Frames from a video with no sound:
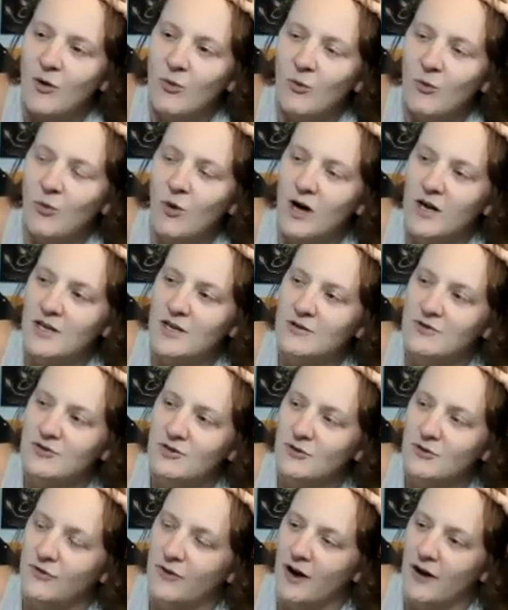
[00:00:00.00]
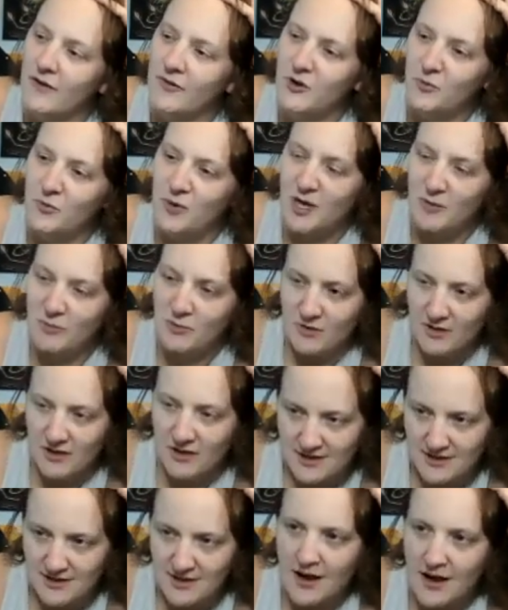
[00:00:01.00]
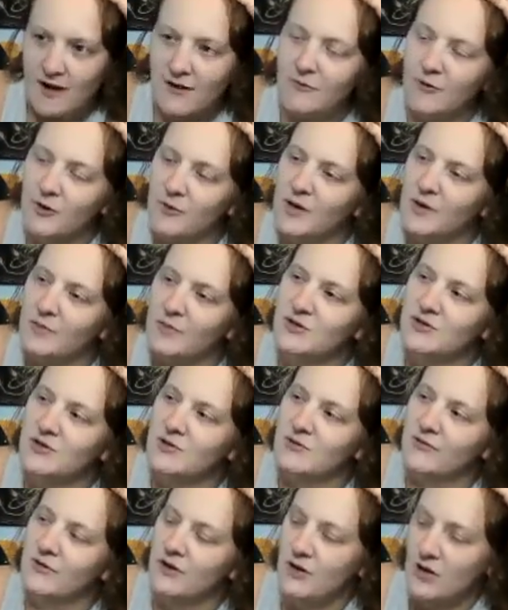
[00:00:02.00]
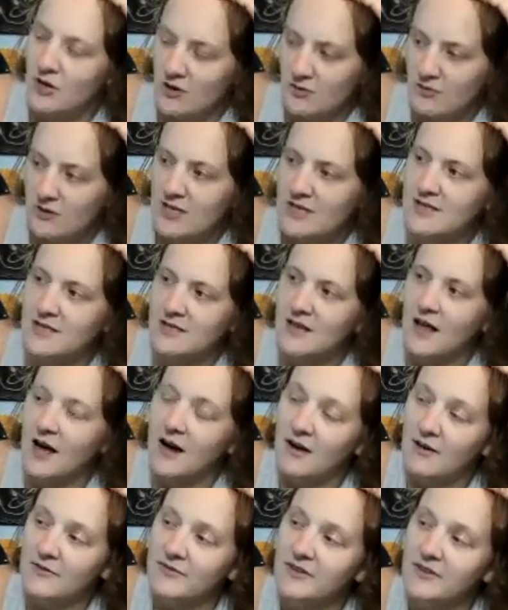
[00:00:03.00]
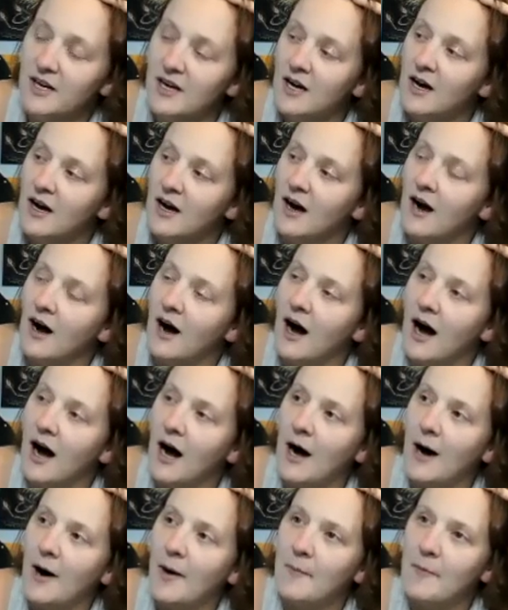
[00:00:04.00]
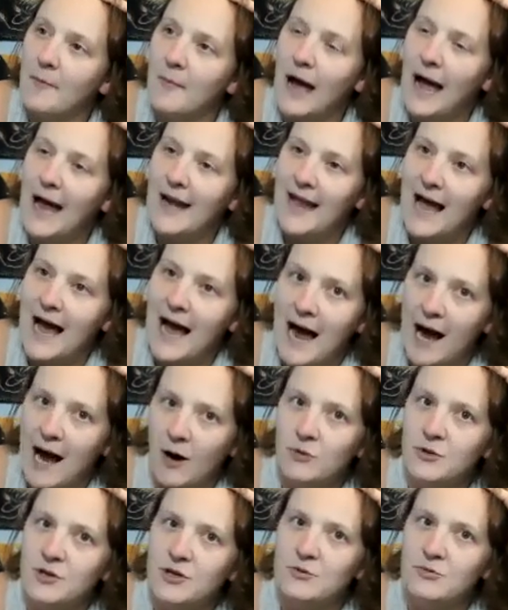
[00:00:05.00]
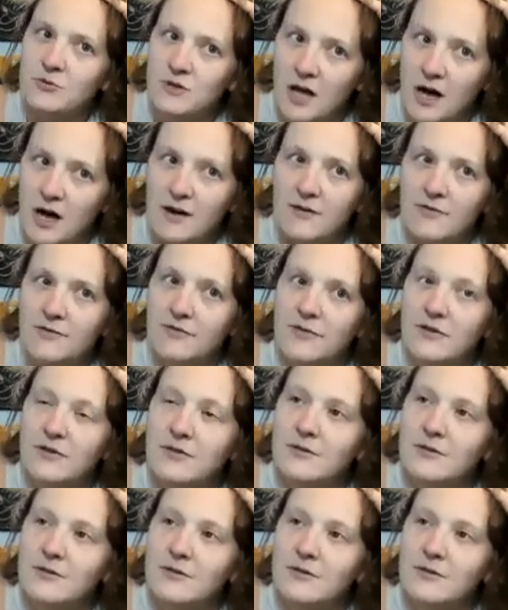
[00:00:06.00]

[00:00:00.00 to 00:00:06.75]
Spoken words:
What you do for other people is love. What people do for you is love. And how you love